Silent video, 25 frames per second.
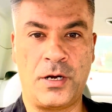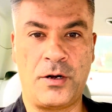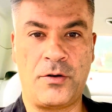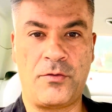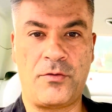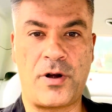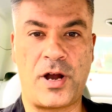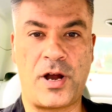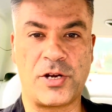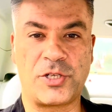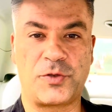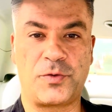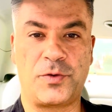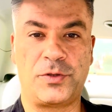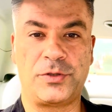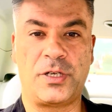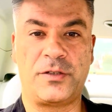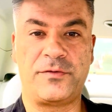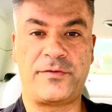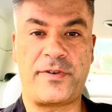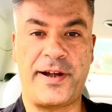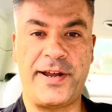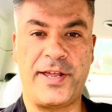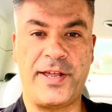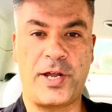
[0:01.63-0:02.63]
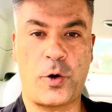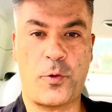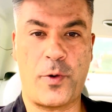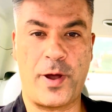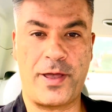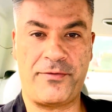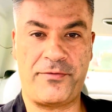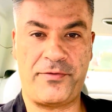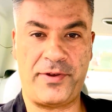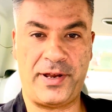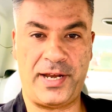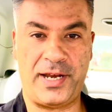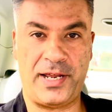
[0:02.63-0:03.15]
Right, I just want to do a very quick
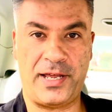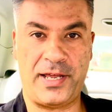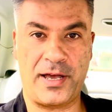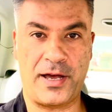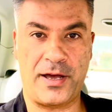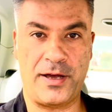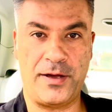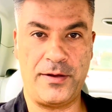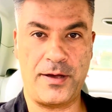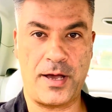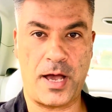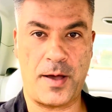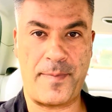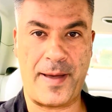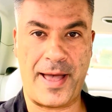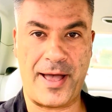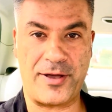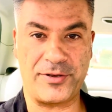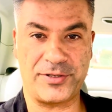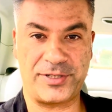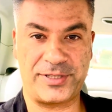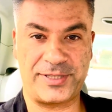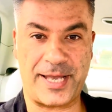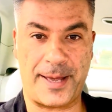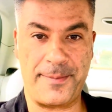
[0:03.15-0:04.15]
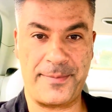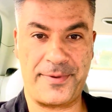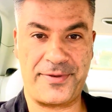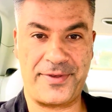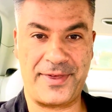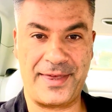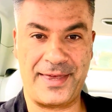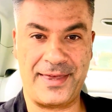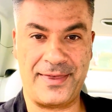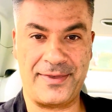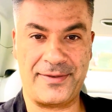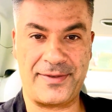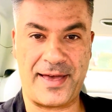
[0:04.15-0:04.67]
video about
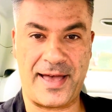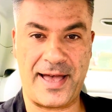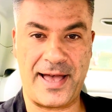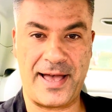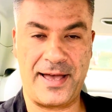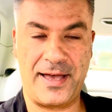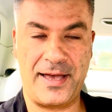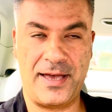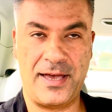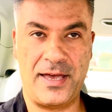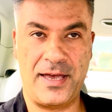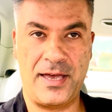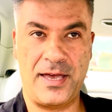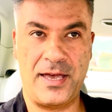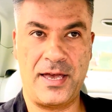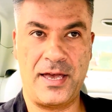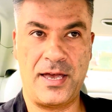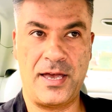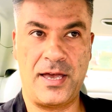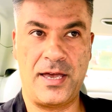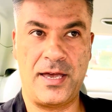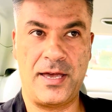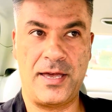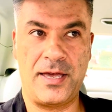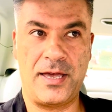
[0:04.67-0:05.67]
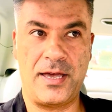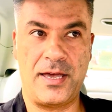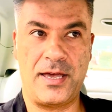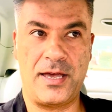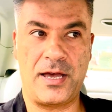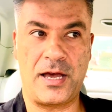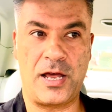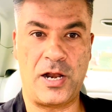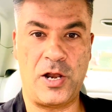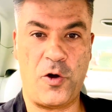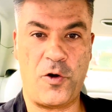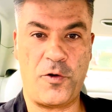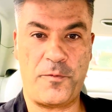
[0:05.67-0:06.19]
something that
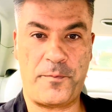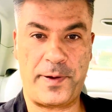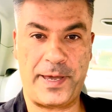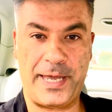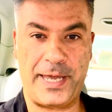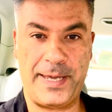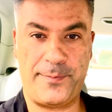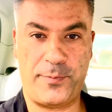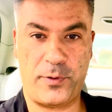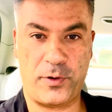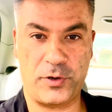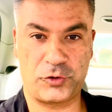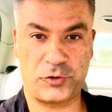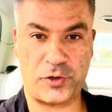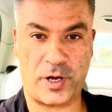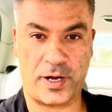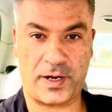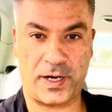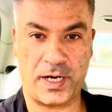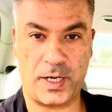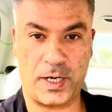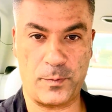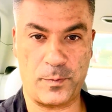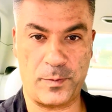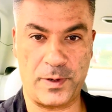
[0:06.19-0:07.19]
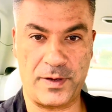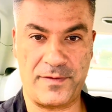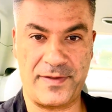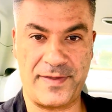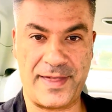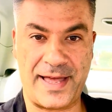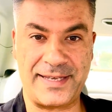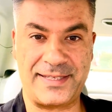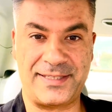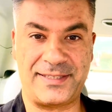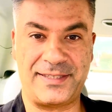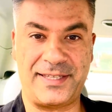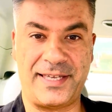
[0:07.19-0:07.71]
a lot of people are struggling with, and
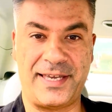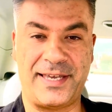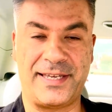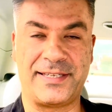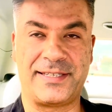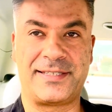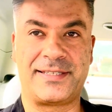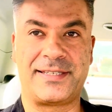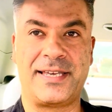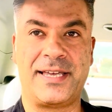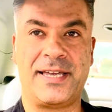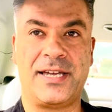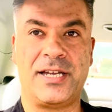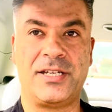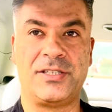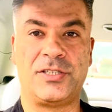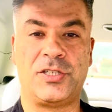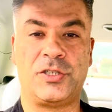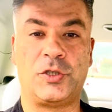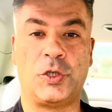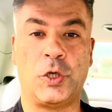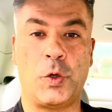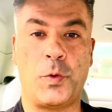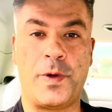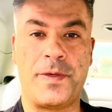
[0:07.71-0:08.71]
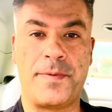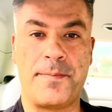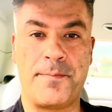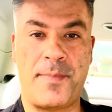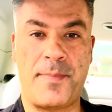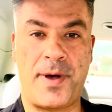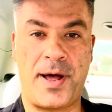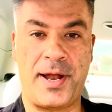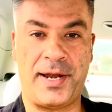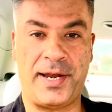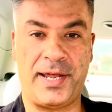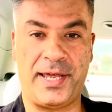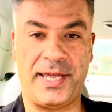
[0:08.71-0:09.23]
that's this, to do with
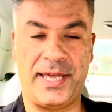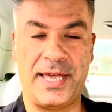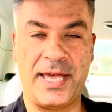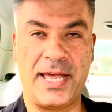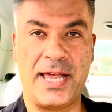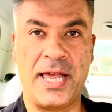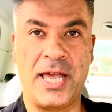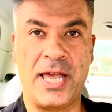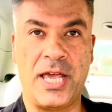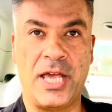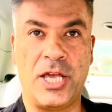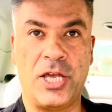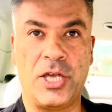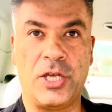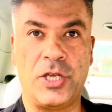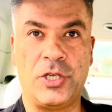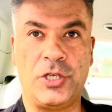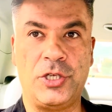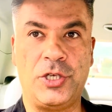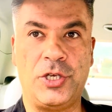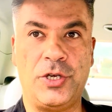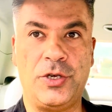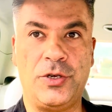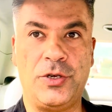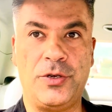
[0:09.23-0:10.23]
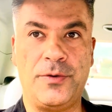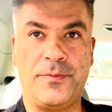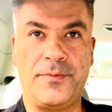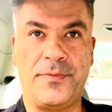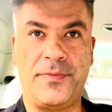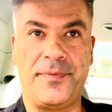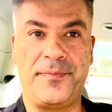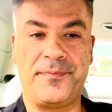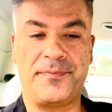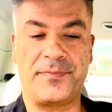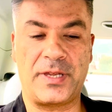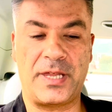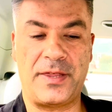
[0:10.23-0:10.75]
money.
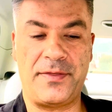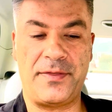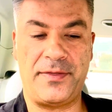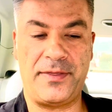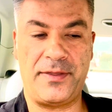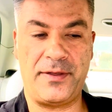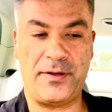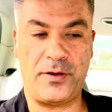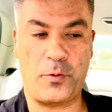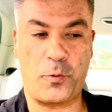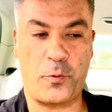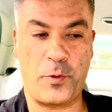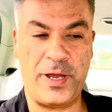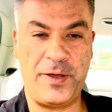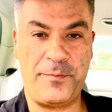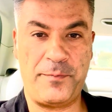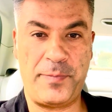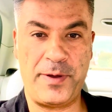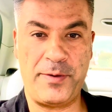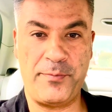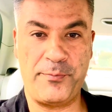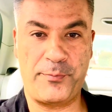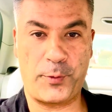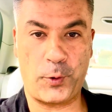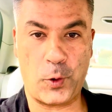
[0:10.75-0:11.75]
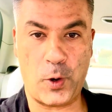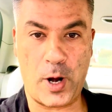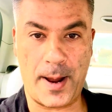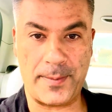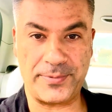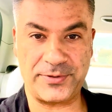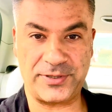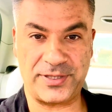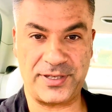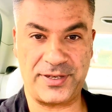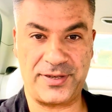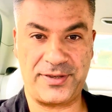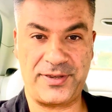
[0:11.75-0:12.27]
We've been brought up
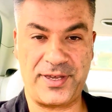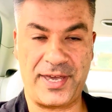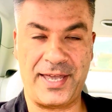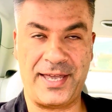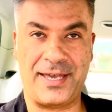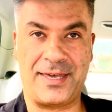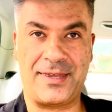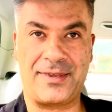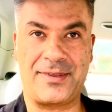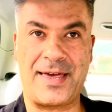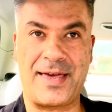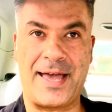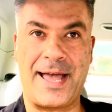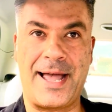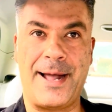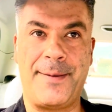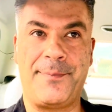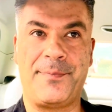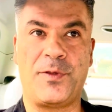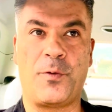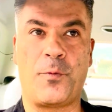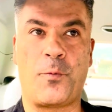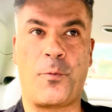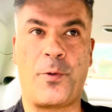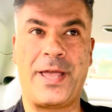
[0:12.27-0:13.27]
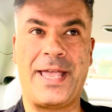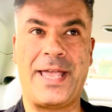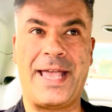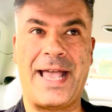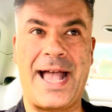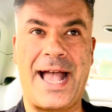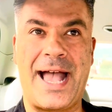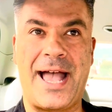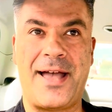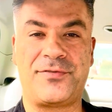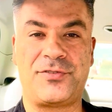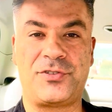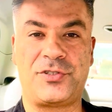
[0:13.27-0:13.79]
to think that we
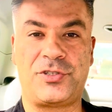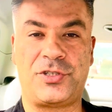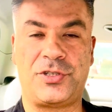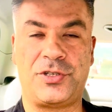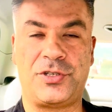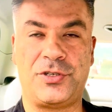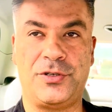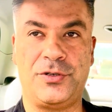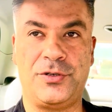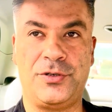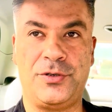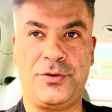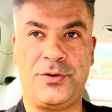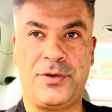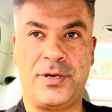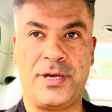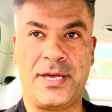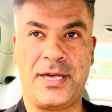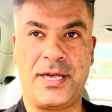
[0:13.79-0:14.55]
have to